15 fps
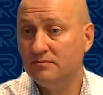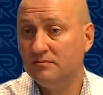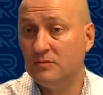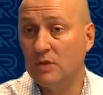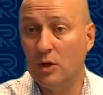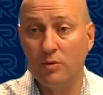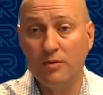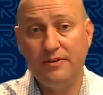
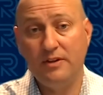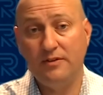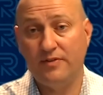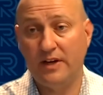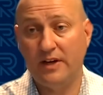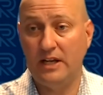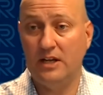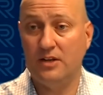no reviewed
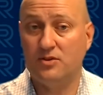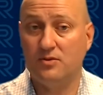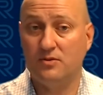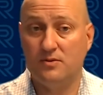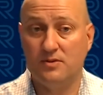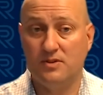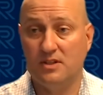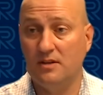
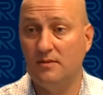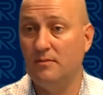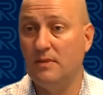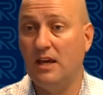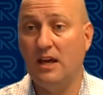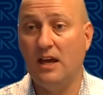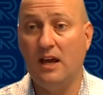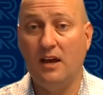financials, some
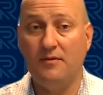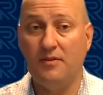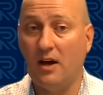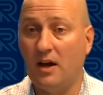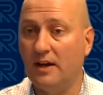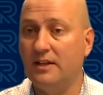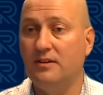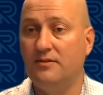may have
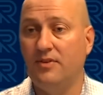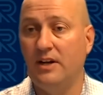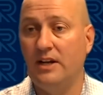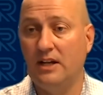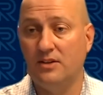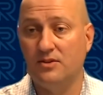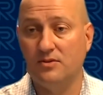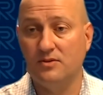audited
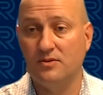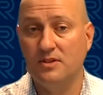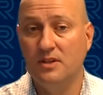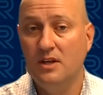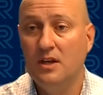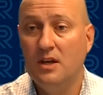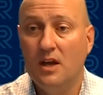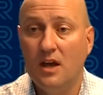financials.
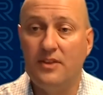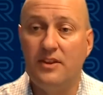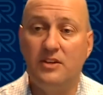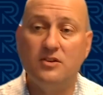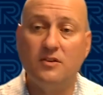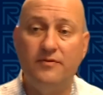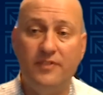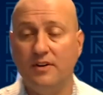And
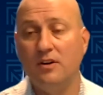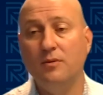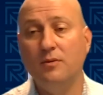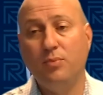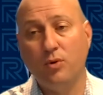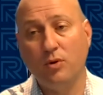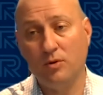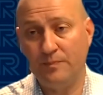these are very
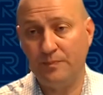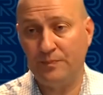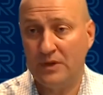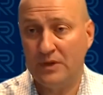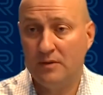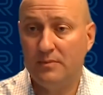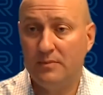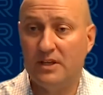important
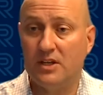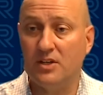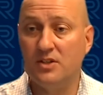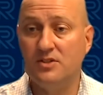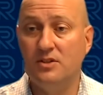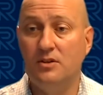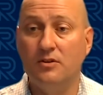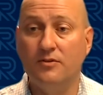
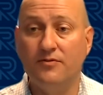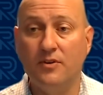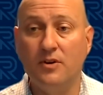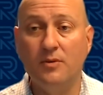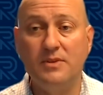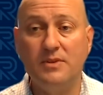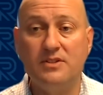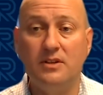because your
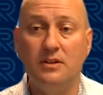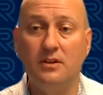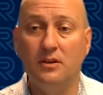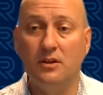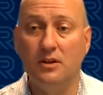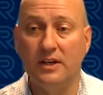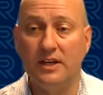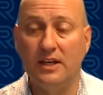firm is going to
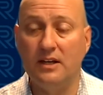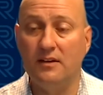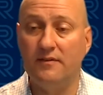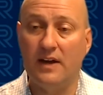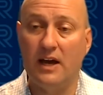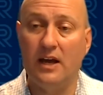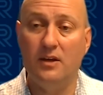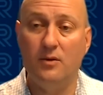look and
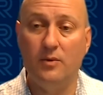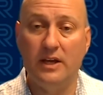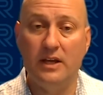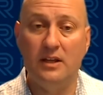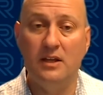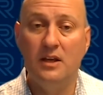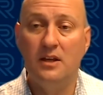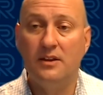
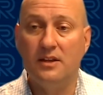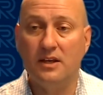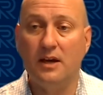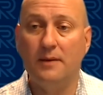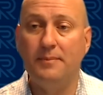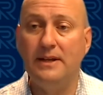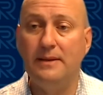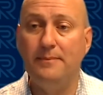evaluate the
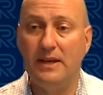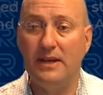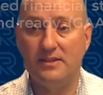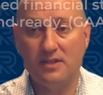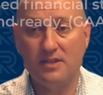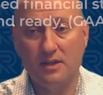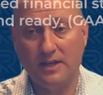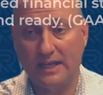company
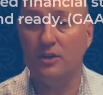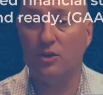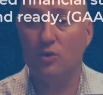based on an